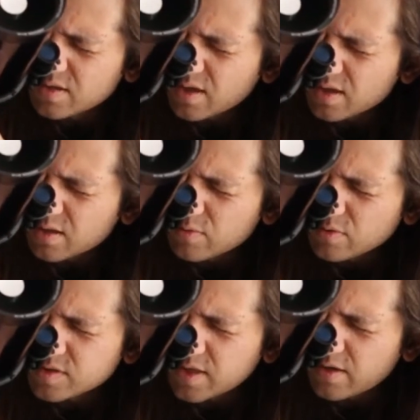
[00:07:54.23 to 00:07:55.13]
to get the
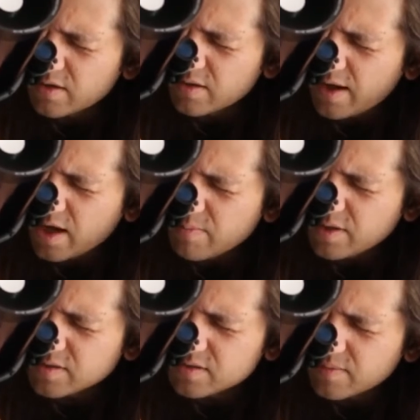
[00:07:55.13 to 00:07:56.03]
moon centered in the
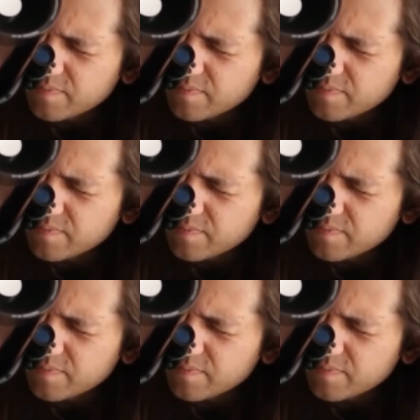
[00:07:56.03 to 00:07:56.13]
eyepiece.